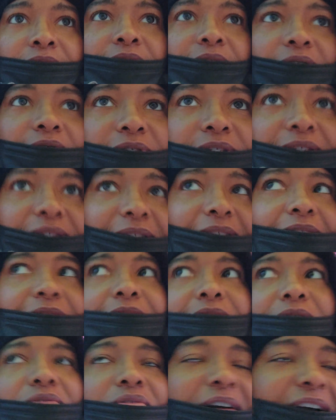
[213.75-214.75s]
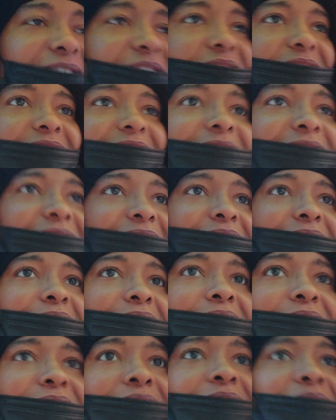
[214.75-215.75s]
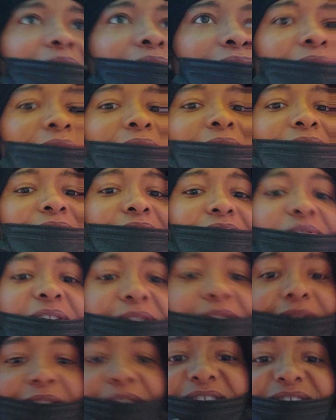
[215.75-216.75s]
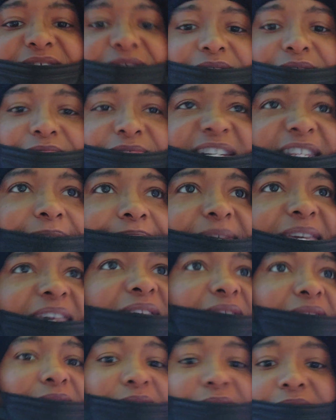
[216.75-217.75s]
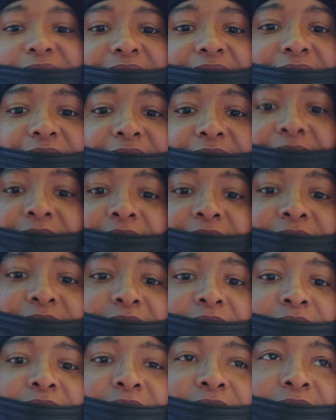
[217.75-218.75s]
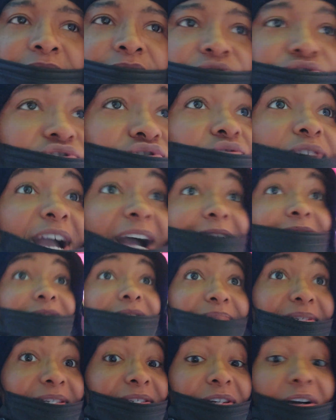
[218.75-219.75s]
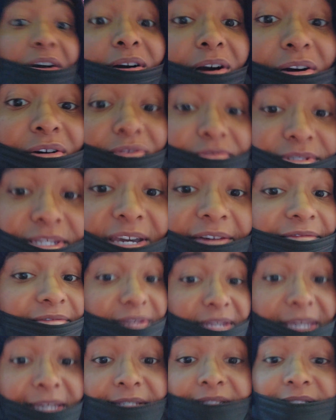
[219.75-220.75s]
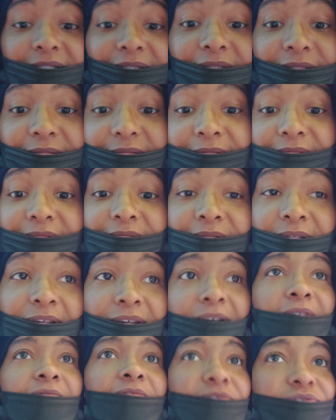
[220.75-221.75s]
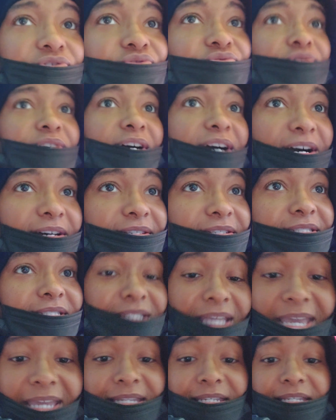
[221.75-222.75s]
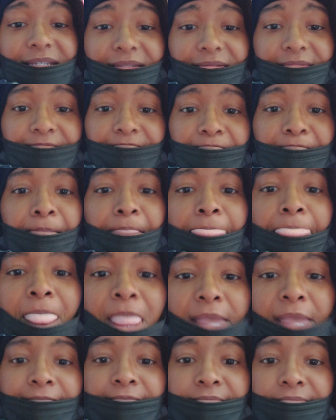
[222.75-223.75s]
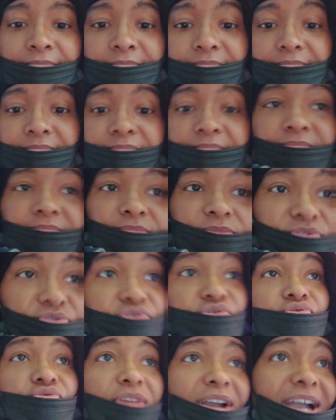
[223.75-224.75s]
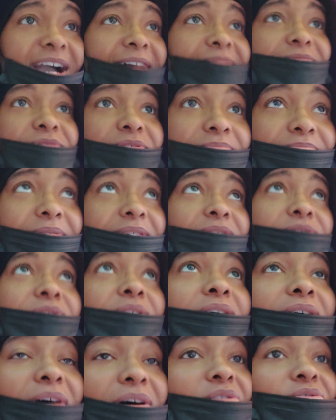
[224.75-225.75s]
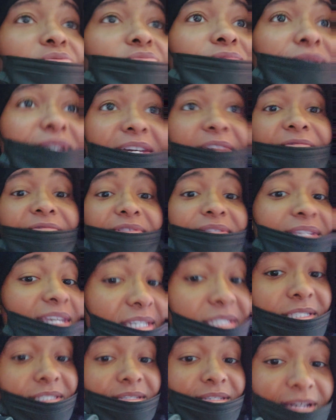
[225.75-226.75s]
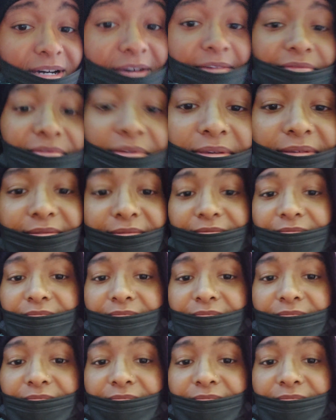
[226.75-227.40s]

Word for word: So to keep questioning, what's love? What it mean? You have to be your own definition. For you to understand it, you have to be your own definition of it.